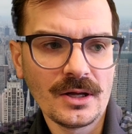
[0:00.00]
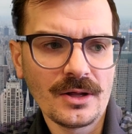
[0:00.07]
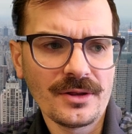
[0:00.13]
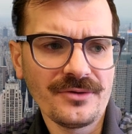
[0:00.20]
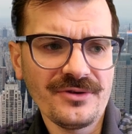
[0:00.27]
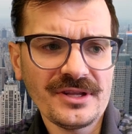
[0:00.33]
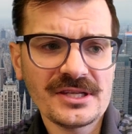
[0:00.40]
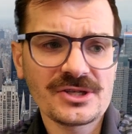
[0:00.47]

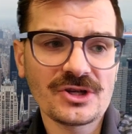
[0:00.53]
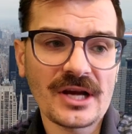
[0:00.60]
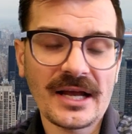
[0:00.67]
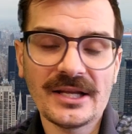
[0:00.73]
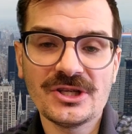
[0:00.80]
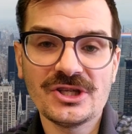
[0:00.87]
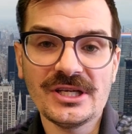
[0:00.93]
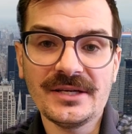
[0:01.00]
The fifth
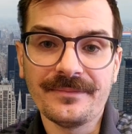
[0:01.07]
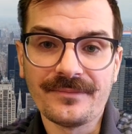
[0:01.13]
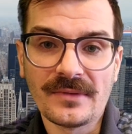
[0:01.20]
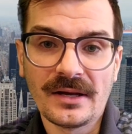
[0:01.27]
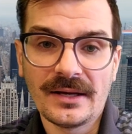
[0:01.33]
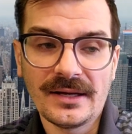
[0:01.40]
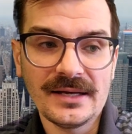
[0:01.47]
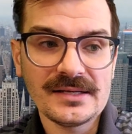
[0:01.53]
strategy
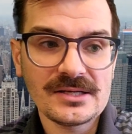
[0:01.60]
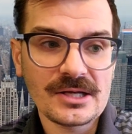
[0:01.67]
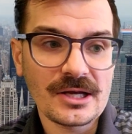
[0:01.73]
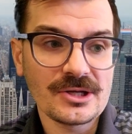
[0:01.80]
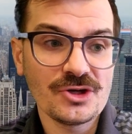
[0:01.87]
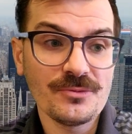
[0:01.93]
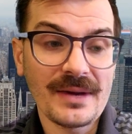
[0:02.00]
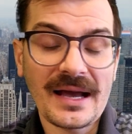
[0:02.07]
is
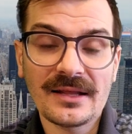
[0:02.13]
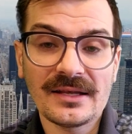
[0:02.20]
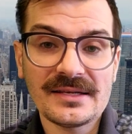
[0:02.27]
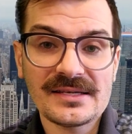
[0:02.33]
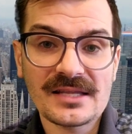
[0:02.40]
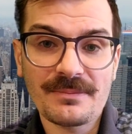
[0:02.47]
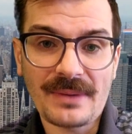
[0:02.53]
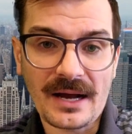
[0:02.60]
to
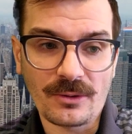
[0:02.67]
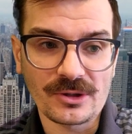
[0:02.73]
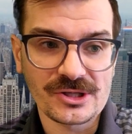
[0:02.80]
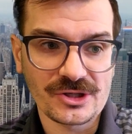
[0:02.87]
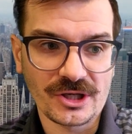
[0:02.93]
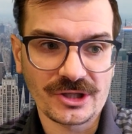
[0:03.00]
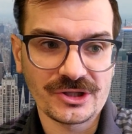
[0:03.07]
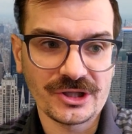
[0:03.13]
balance the power
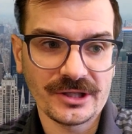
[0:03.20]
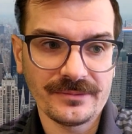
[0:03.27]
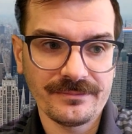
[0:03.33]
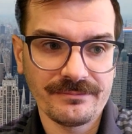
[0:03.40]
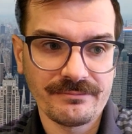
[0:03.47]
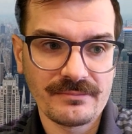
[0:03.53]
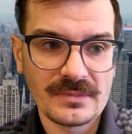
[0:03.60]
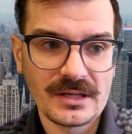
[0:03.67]
structure.
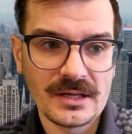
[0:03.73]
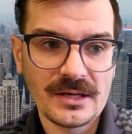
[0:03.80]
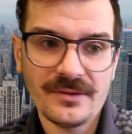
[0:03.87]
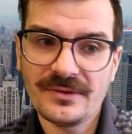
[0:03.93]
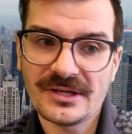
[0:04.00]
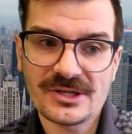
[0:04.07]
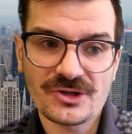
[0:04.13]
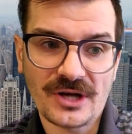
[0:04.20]

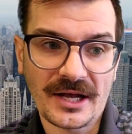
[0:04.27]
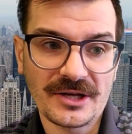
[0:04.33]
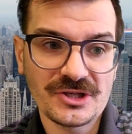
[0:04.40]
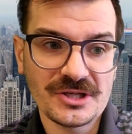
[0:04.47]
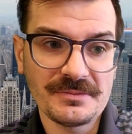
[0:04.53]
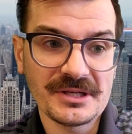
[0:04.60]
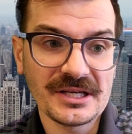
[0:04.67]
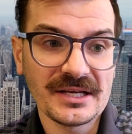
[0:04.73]
This
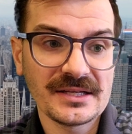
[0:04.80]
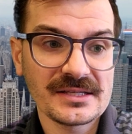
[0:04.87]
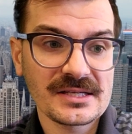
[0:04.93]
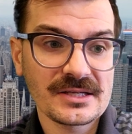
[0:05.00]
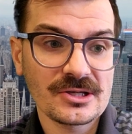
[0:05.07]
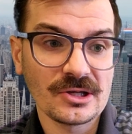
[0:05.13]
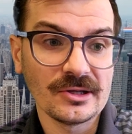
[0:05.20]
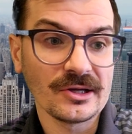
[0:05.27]
strategy begins
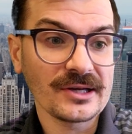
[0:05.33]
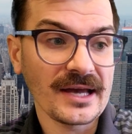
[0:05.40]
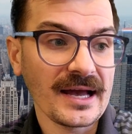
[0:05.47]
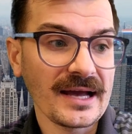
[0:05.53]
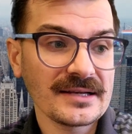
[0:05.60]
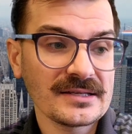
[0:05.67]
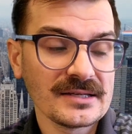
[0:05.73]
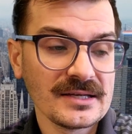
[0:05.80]
to look
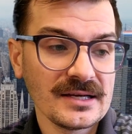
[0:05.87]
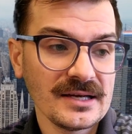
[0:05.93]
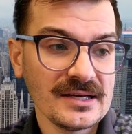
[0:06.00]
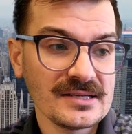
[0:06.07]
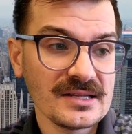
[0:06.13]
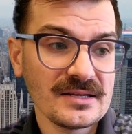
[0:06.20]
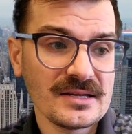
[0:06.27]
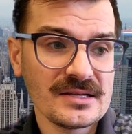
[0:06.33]
at,
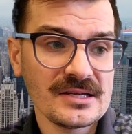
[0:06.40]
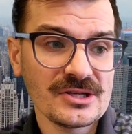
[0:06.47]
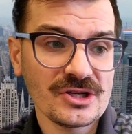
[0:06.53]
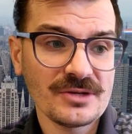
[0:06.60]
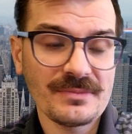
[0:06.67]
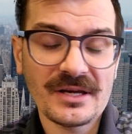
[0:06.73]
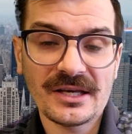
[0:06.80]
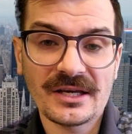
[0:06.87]
is the
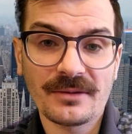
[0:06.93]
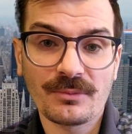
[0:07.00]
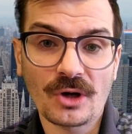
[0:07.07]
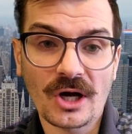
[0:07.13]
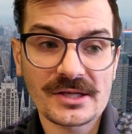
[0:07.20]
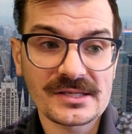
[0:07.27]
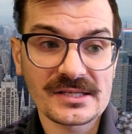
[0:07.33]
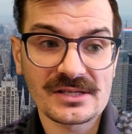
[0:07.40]
decision-making
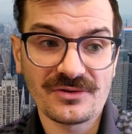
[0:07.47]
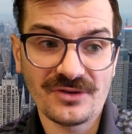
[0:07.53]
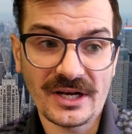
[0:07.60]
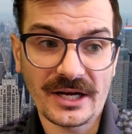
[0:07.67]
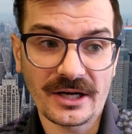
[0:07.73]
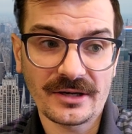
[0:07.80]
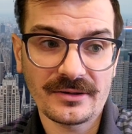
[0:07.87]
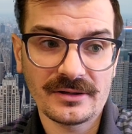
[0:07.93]
process
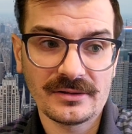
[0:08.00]
fair?